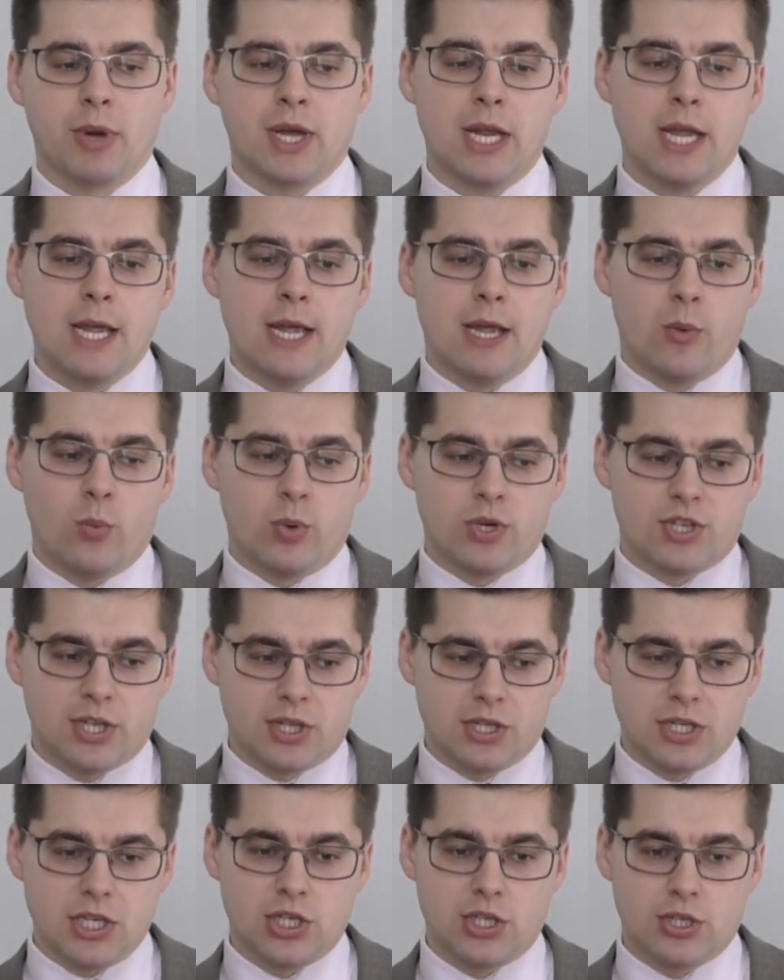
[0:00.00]
But we
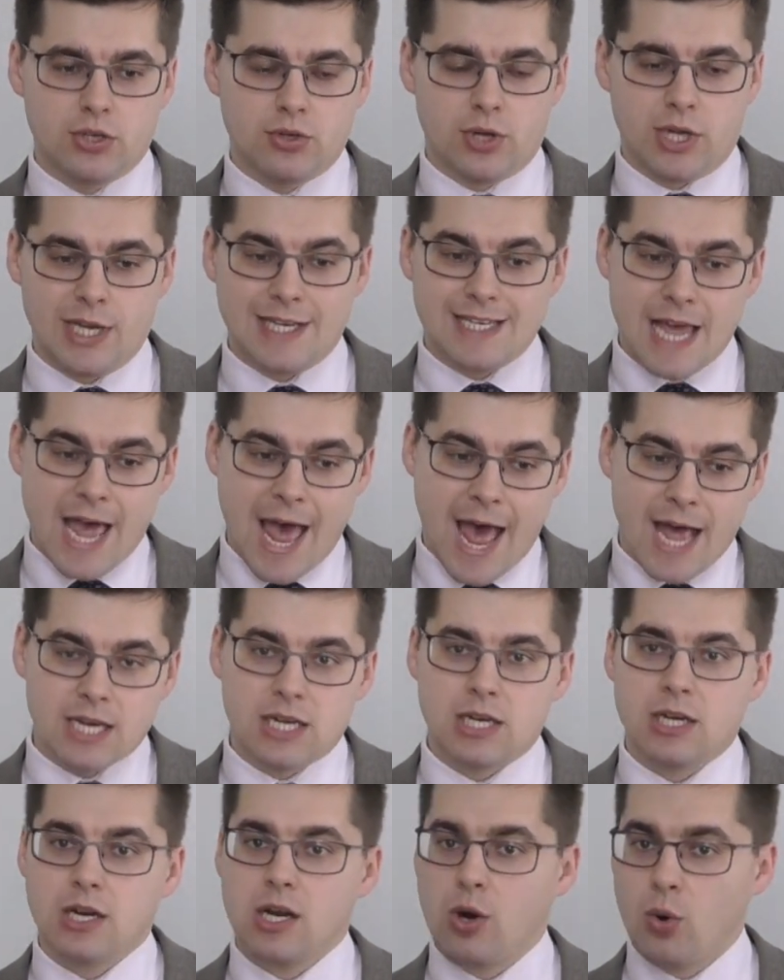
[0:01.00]
still need to
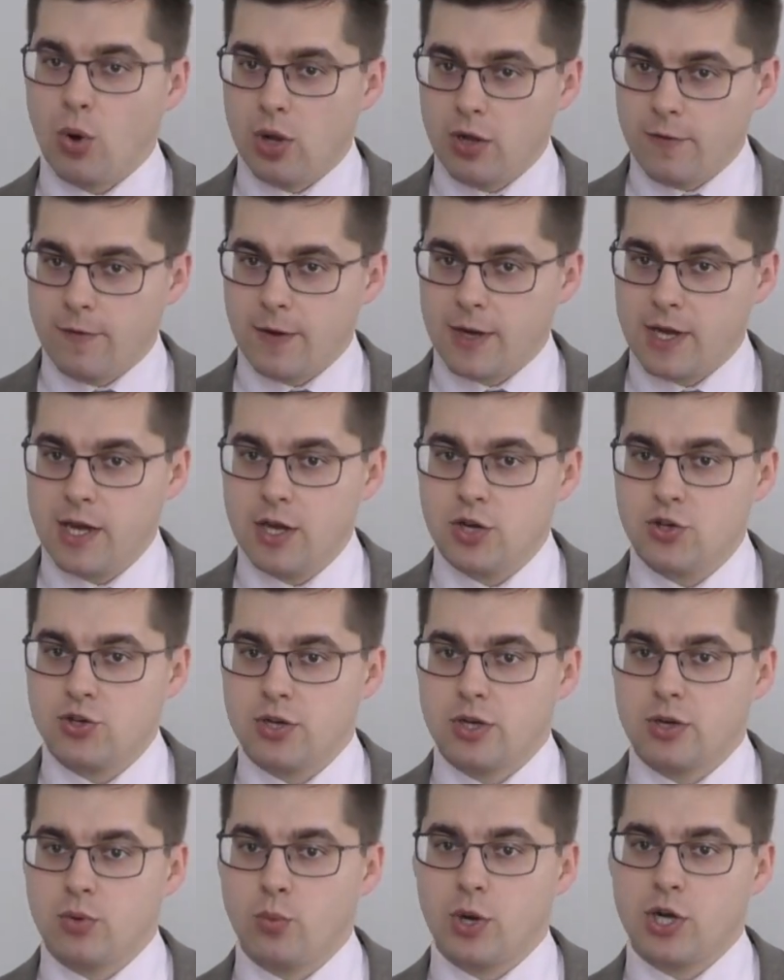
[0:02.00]
add in
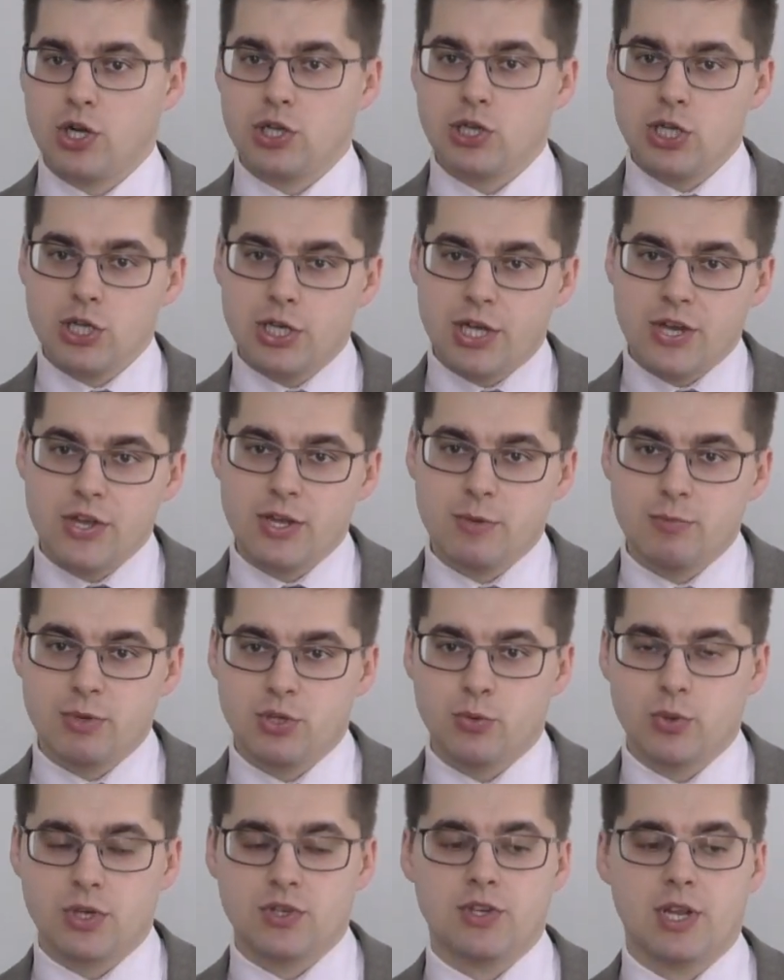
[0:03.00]
qualification. When you look at the
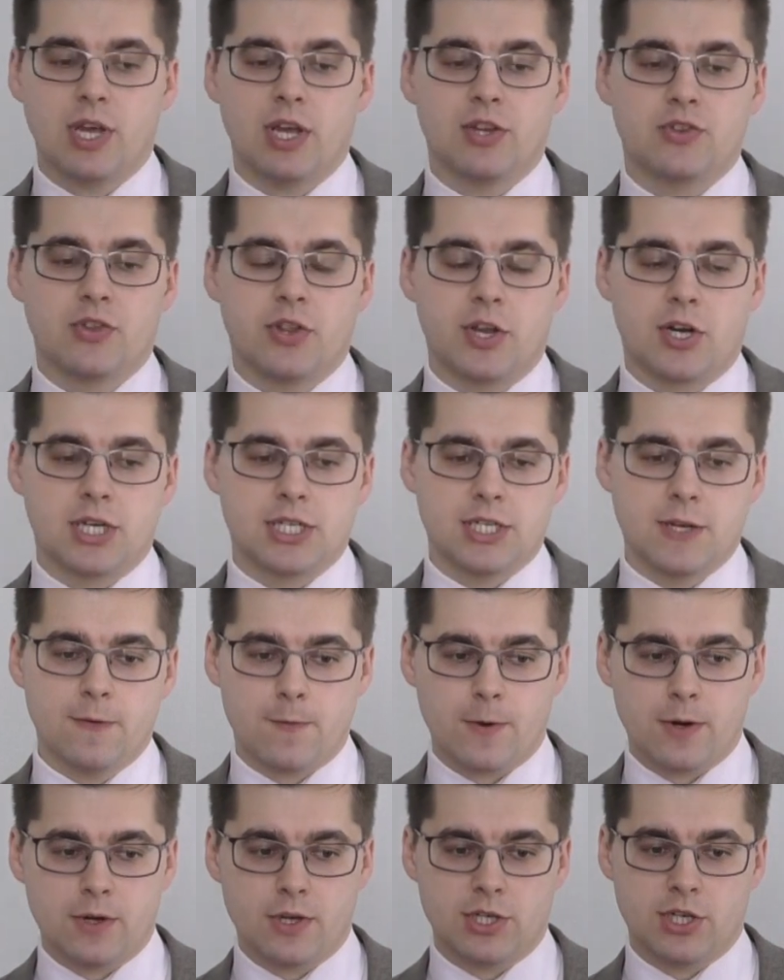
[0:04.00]
in-between states, they're
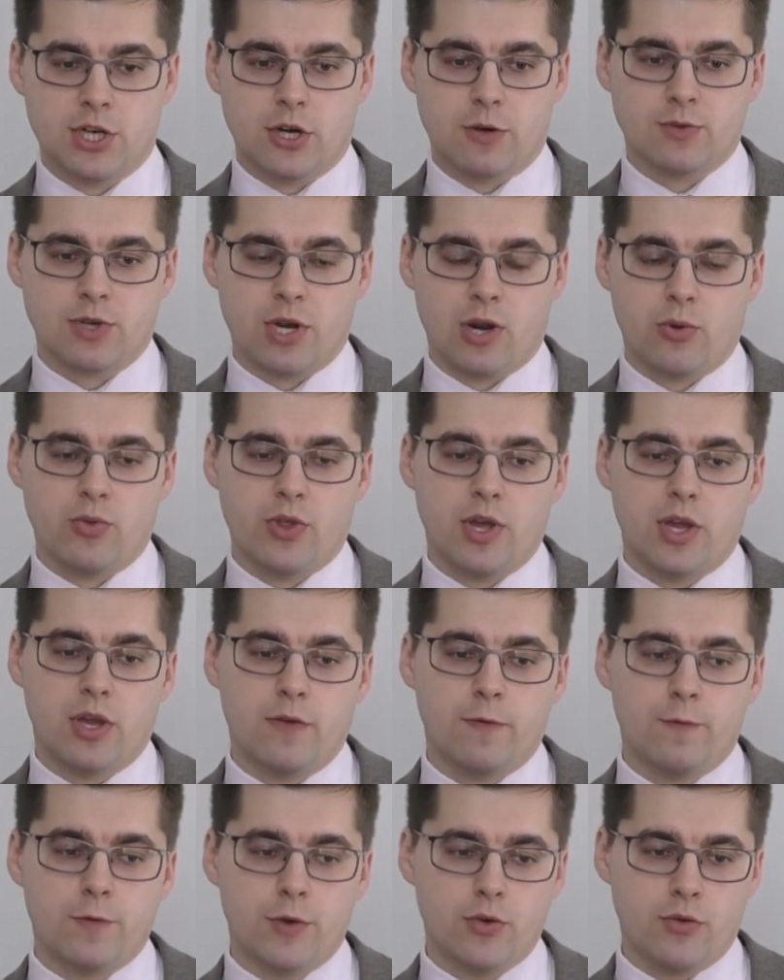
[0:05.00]
different in terms how
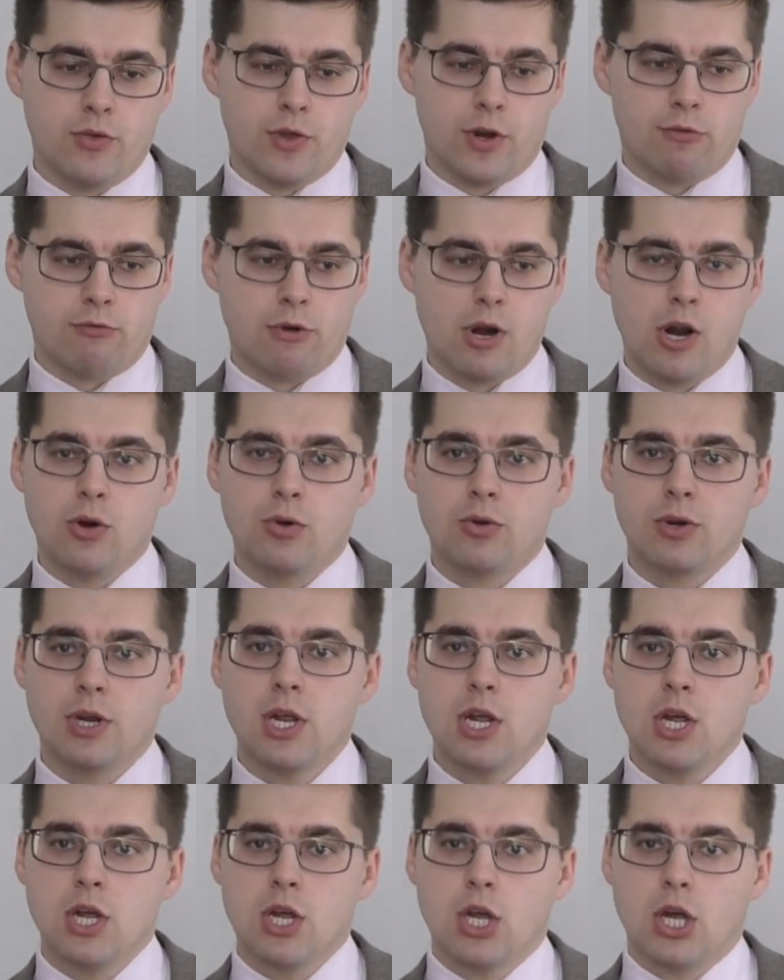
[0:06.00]
they view their
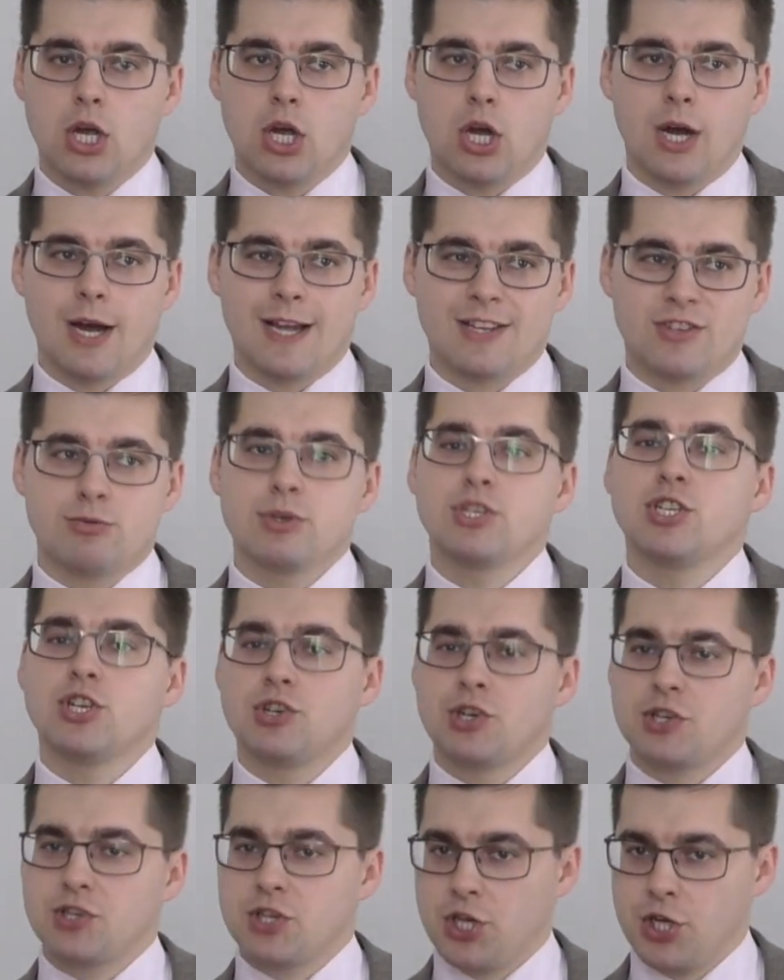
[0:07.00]
own uh,
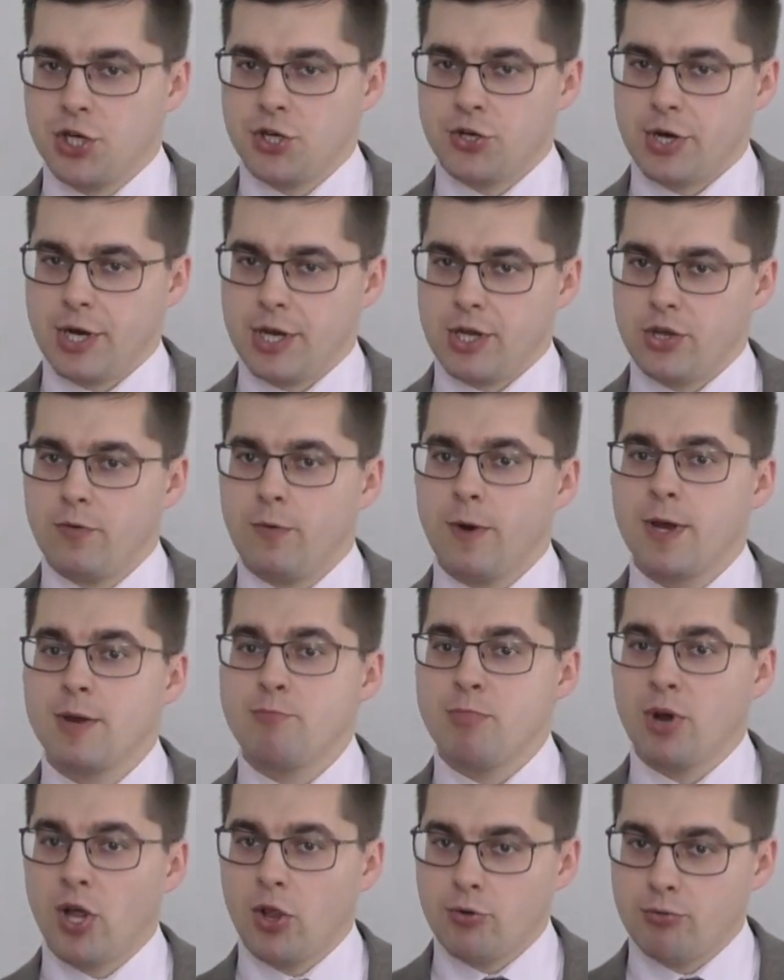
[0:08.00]
strategic security. You
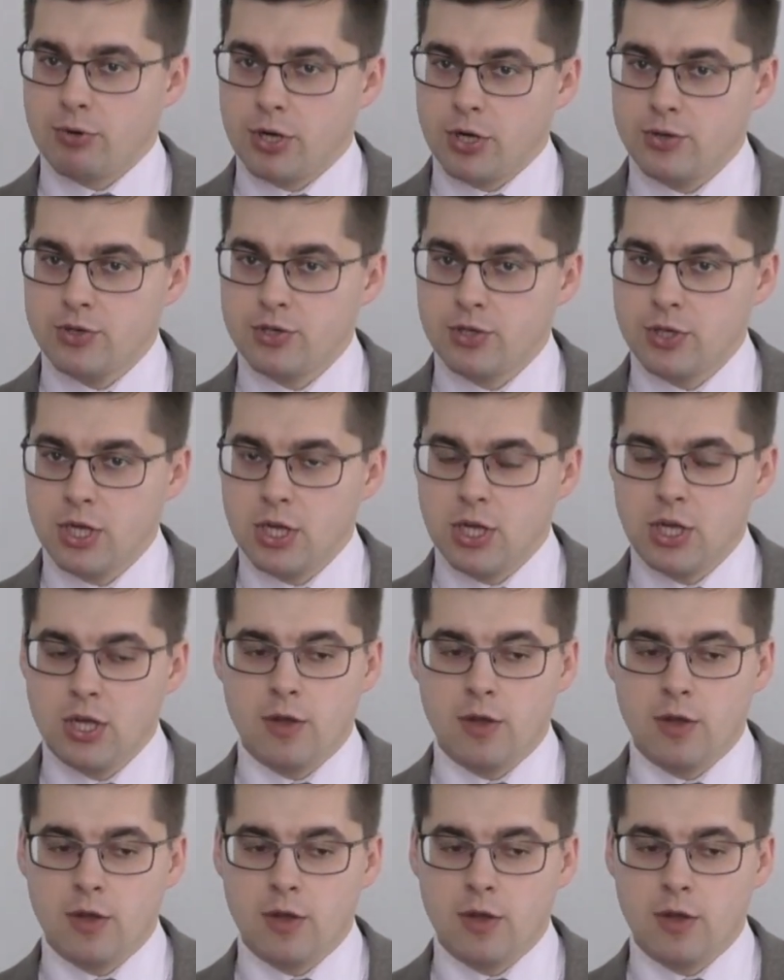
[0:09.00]
find Belarus,